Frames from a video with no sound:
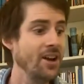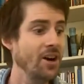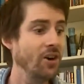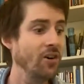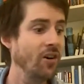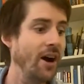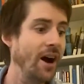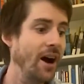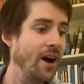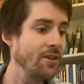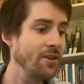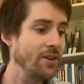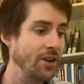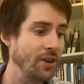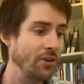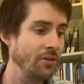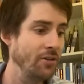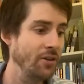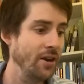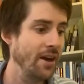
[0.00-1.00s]
or how
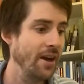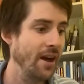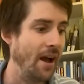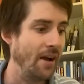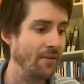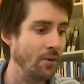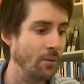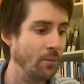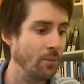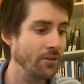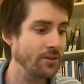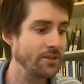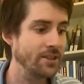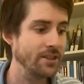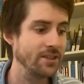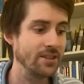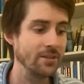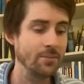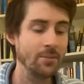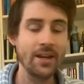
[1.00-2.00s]
you ever want
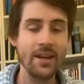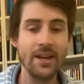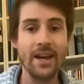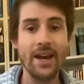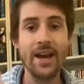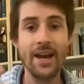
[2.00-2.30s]
it to be.